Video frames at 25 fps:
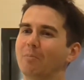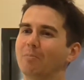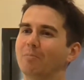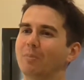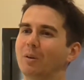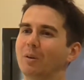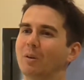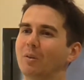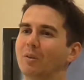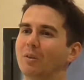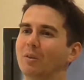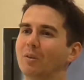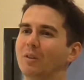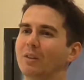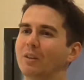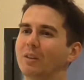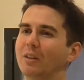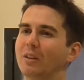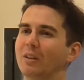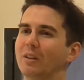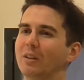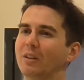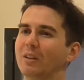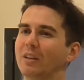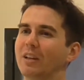But
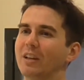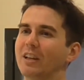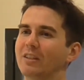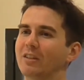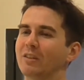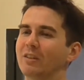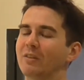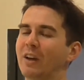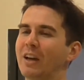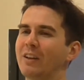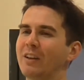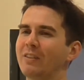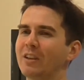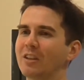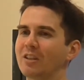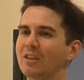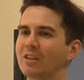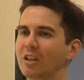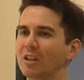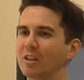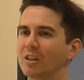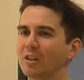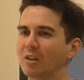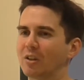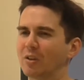yeah, so
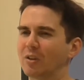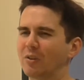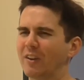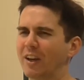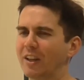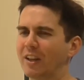we've